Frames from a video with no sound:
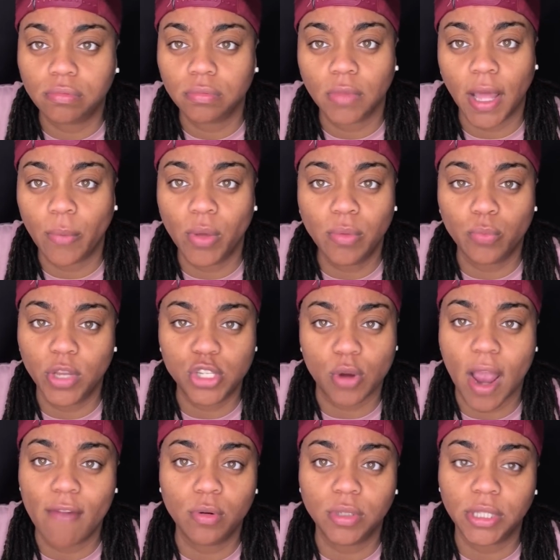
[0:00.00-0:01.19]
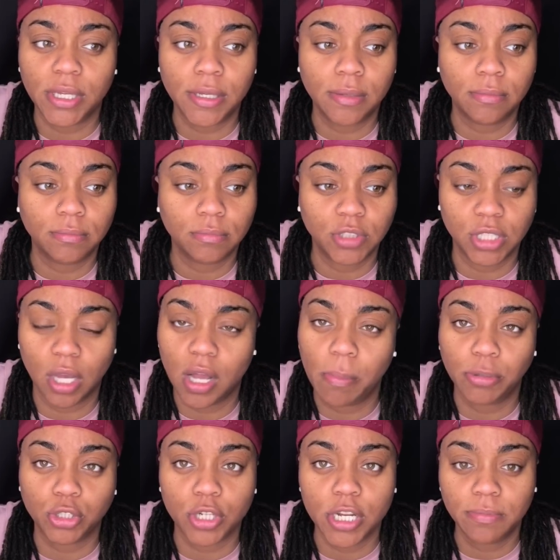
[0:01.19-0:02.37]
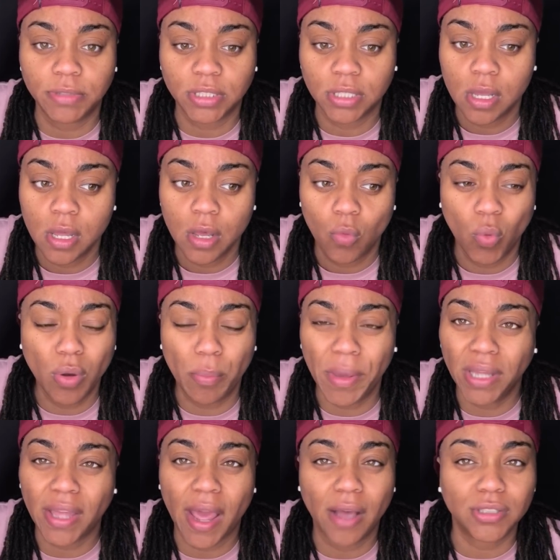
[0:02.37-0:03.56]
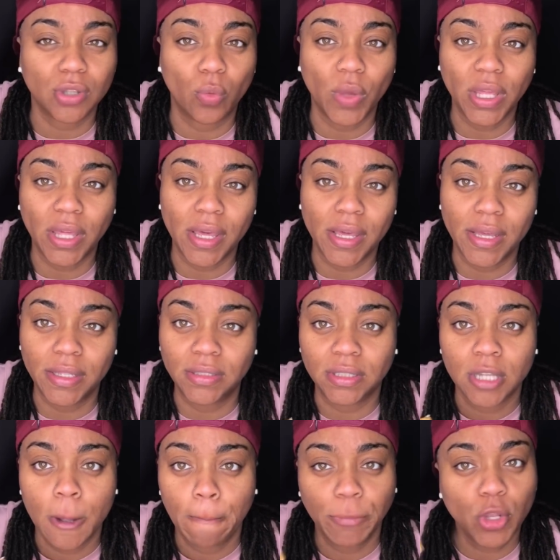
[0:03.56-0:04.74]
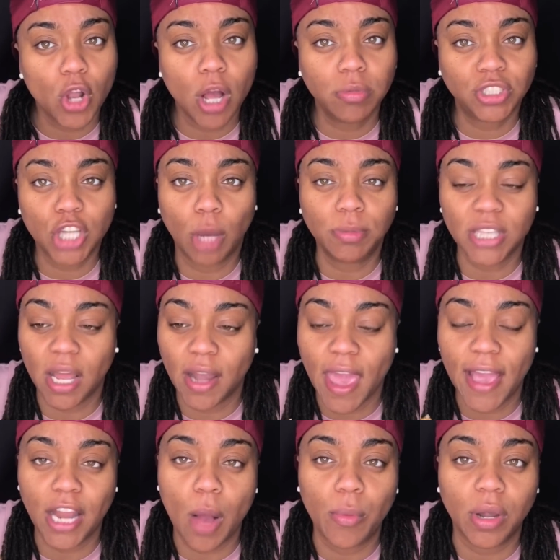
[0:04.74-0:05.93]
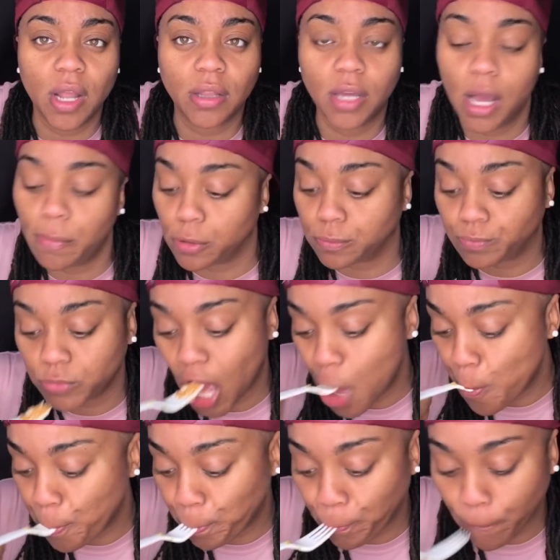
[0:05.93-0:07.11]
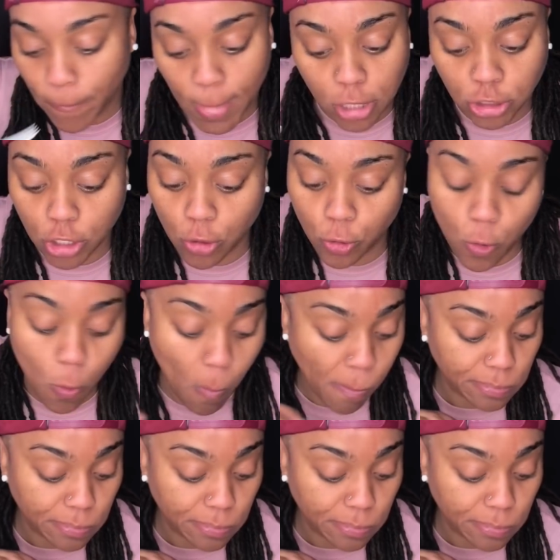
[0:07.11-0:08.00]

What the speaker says: Like, we traveled with them, took a couple trips. We would be at the house on the weekends. You know, it was dope just kind of hanging out with another couple. So cool.